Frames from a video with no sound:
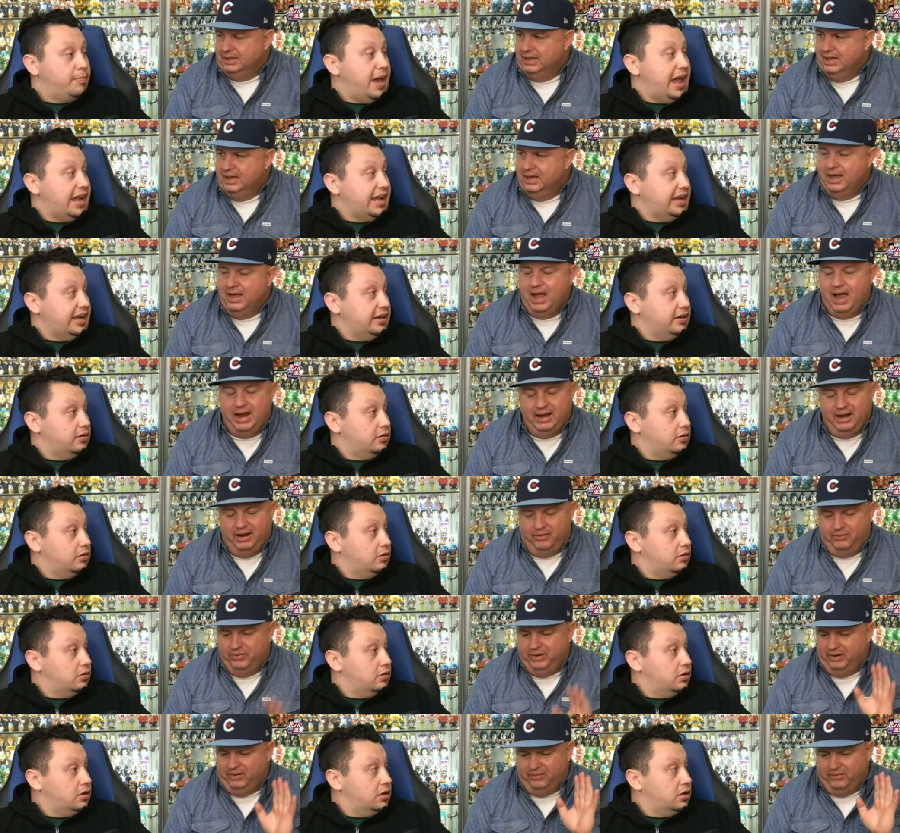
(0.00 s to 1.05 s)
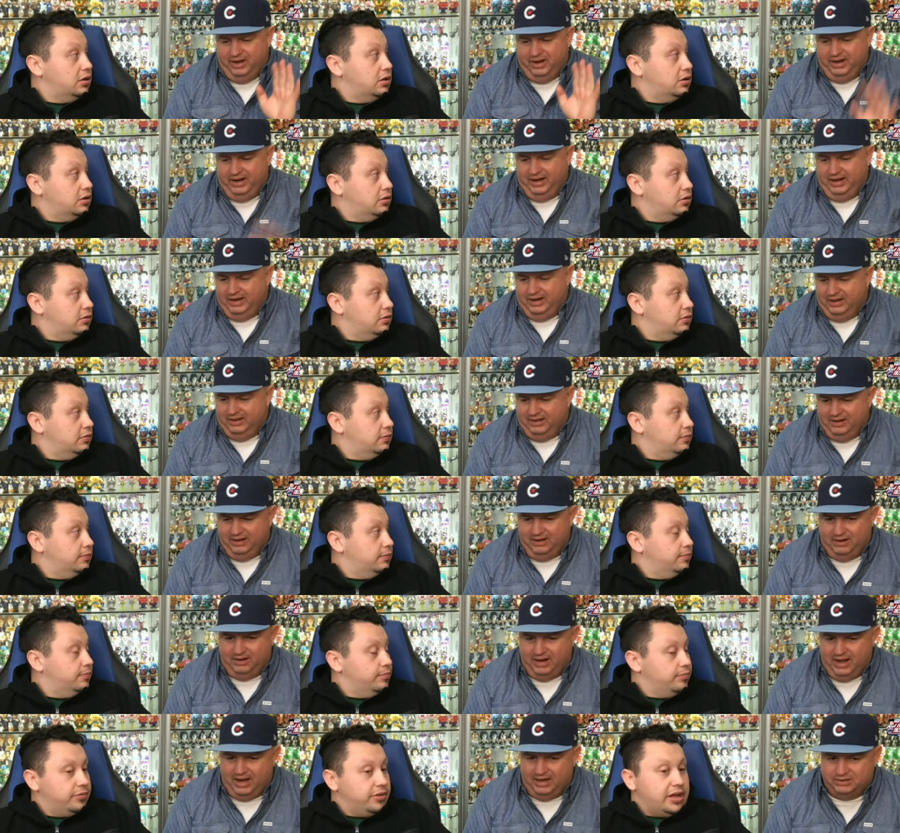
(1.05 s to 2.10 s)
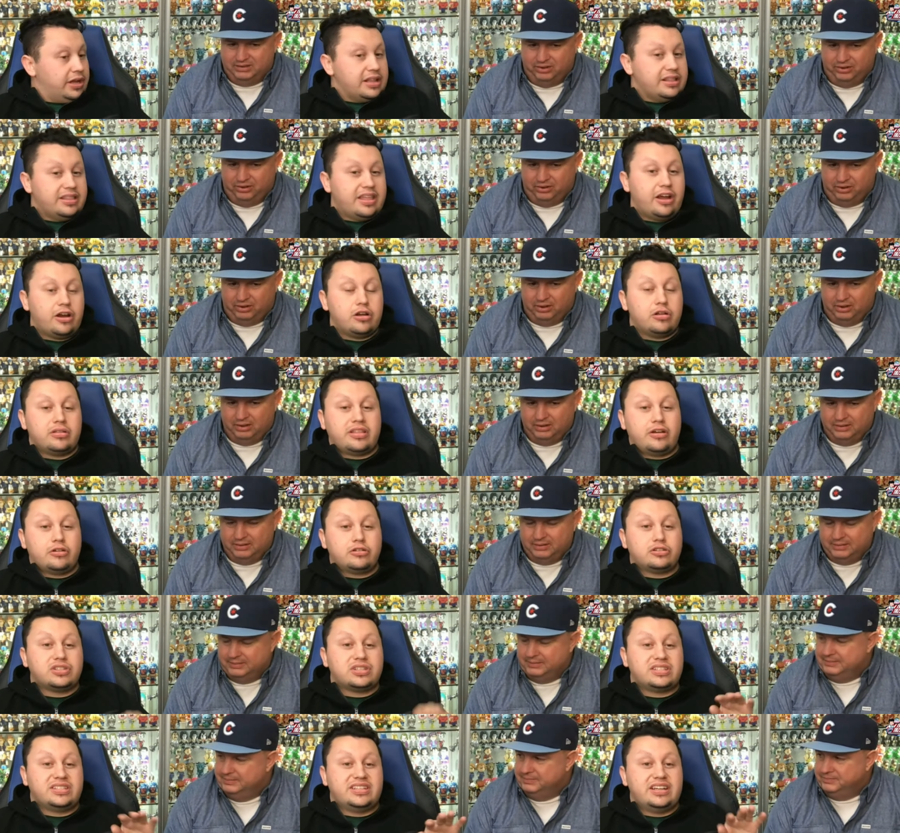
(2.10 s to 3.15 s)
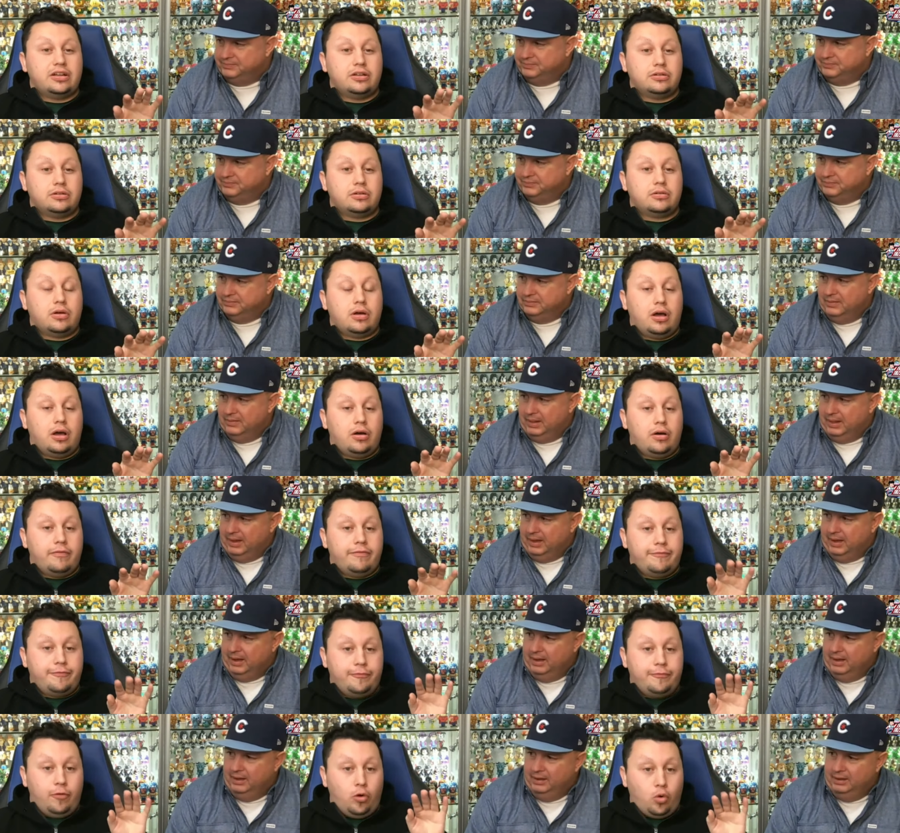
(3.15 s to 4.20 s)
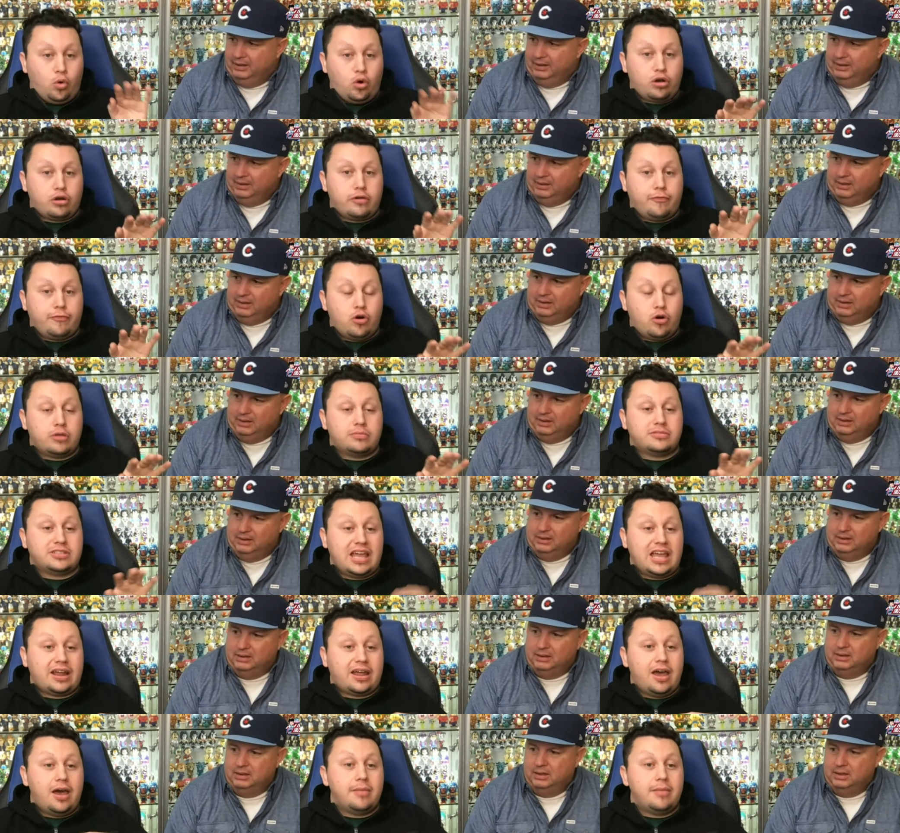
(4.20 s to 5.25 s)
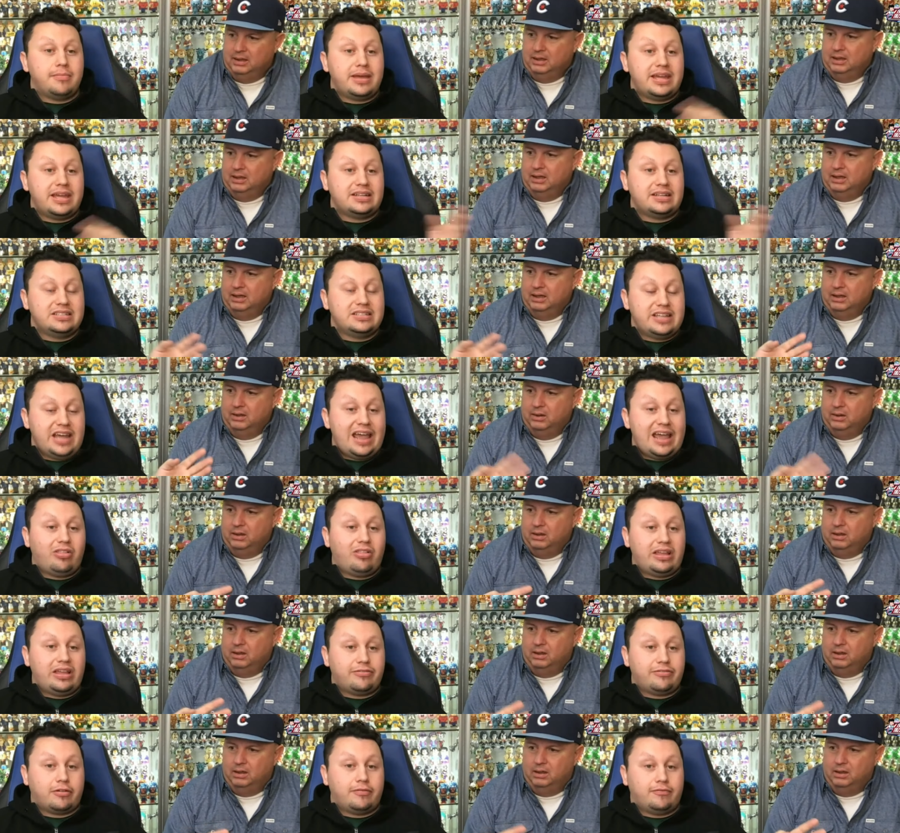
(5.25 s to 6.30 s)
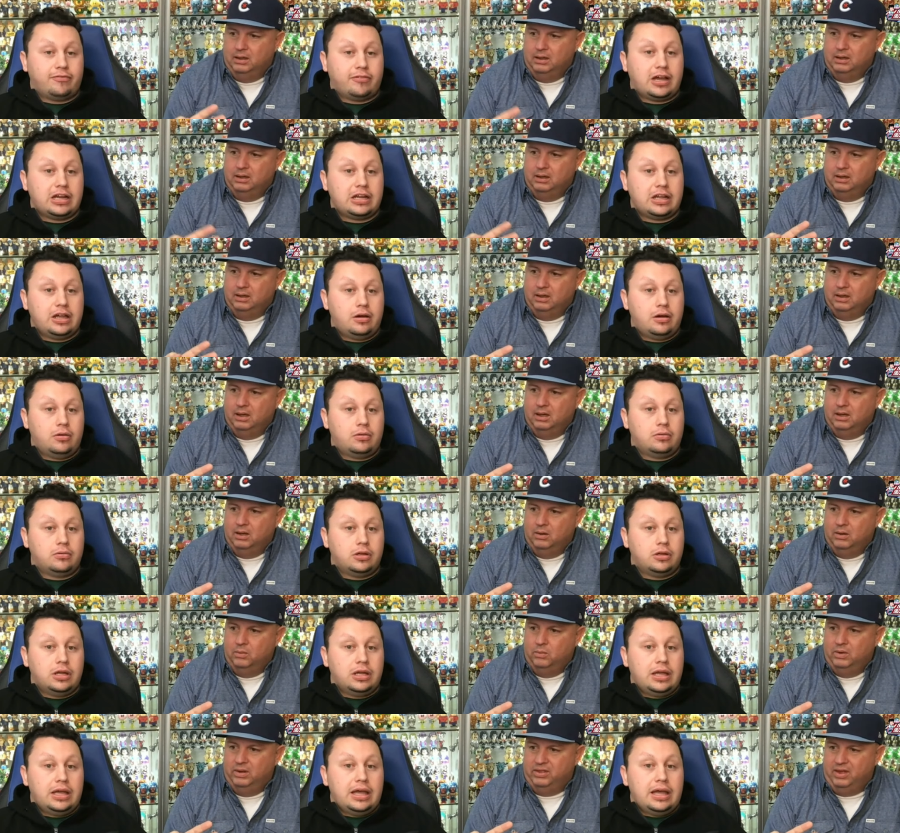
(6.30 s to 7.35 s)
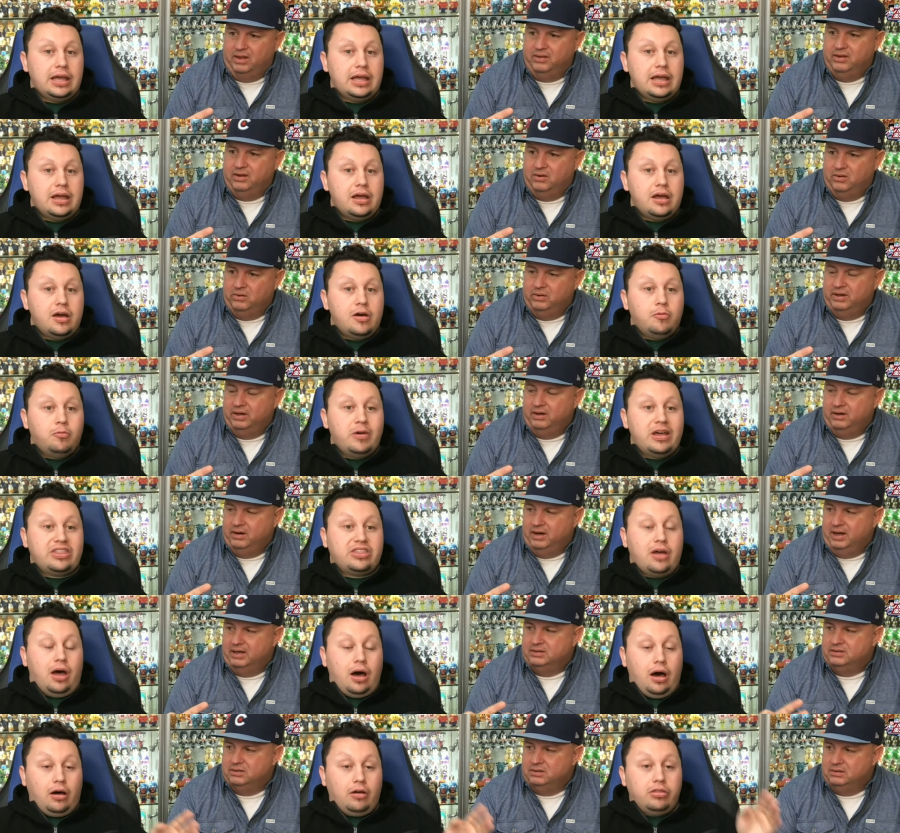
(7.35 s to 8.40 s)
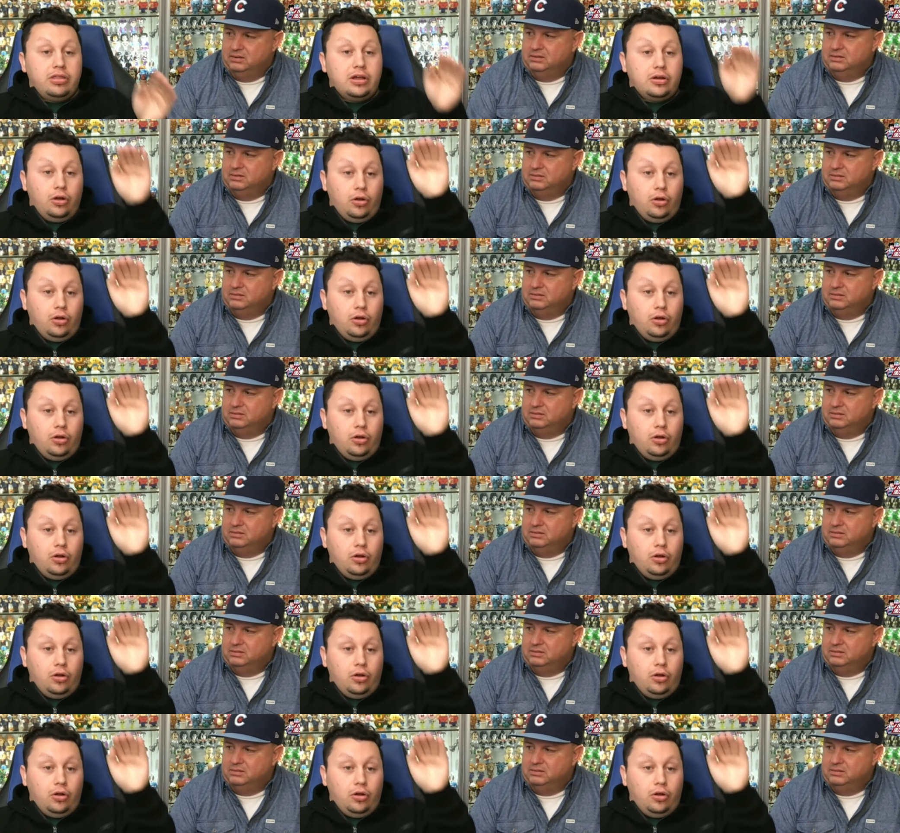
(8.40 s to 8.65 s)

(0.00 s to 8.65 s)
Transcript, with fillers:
Speaker 1: begging. I know we don't want any of the international. They're
Speaker 2: they're still order forms that come in daily from Funko
Speaker 1: with all the old with all the